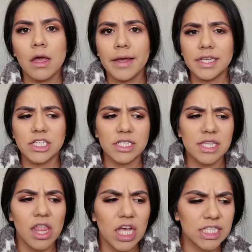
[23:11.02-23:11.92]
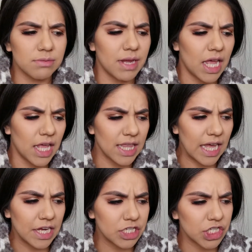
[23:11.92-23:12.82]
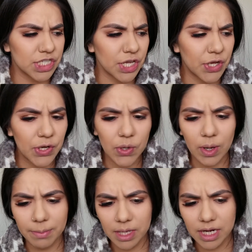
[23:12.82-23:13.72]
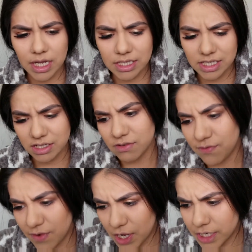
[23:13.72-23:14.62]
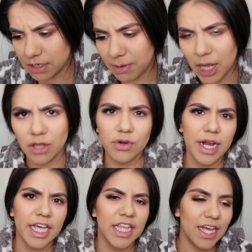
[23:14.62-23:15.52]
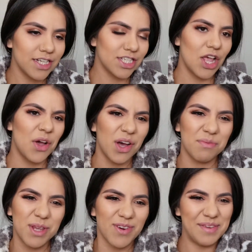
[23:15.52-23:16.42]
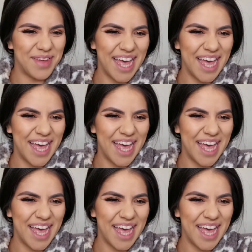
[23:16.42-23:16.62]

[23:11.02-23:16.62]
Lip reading: I just lost my eyelash, so I'm gonna have to find my other eyelash, so I'll be right back.